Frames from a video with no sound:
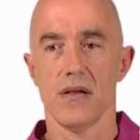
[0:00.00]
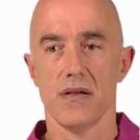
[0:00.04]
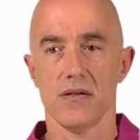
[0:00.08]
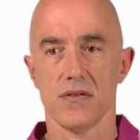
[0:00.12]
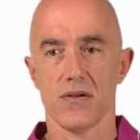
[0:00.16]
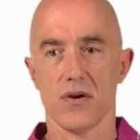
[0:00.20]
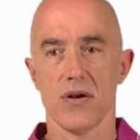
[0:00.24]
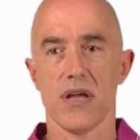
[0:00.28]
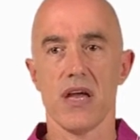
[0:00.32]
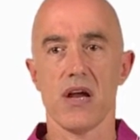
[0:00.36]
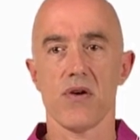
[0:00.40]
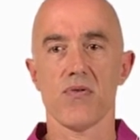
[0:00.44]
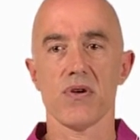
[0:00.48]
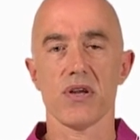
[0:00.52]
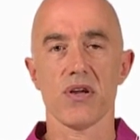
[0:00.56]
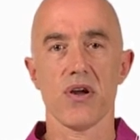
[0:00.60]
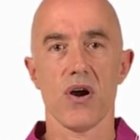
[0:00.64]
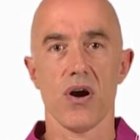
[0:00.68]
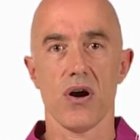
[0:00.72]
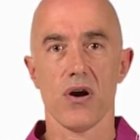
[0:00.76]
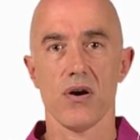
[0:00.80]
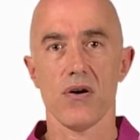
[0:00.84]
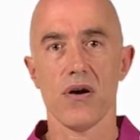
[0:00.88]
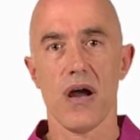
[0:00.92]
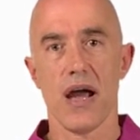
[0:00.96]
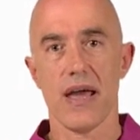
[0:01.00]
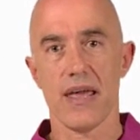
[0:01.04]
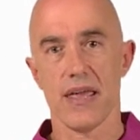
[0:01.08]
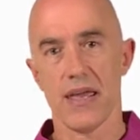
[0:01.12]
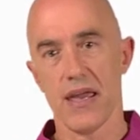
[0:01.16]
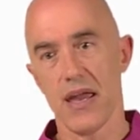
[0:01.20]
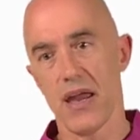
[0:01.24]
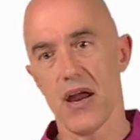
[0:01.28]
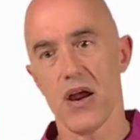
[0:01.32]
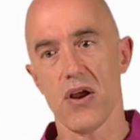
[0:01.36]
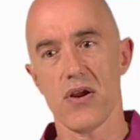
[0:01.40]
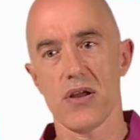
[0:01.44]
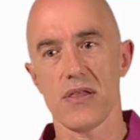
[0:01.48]
So here we go.
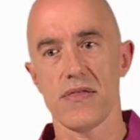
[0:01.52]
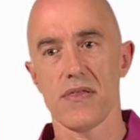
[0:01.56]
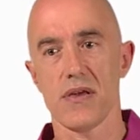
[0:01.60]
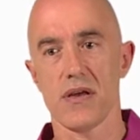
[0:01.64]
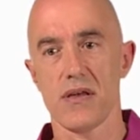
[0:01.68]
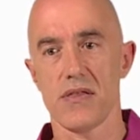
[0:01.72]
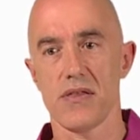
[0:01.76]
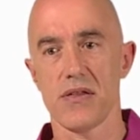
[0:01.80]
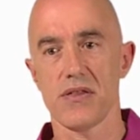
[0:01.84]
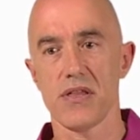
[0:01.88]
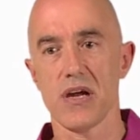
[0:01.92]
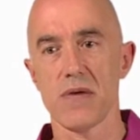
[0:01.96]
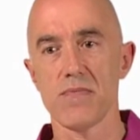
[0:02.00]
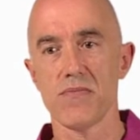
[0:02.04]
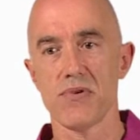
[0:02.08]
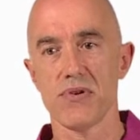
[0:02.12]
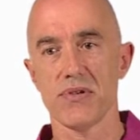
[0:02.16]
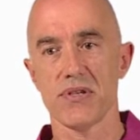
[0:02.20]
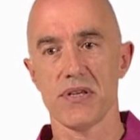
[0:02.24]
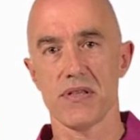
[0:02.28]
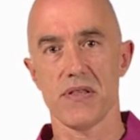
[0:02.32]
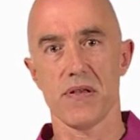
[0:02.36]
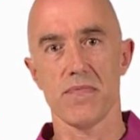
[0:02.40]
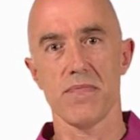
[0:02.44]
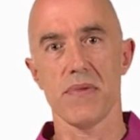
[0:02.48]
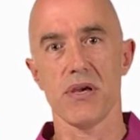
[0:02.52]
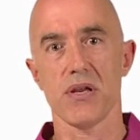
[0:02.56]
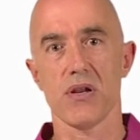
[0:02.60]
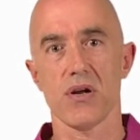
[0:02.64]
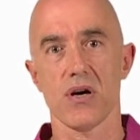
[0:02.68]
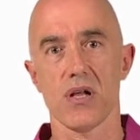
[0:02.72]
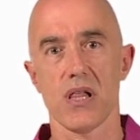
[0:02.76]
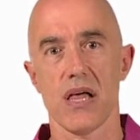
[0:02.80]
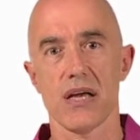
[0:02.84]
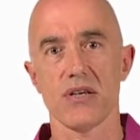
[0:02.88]
Here in the numbers in the middle,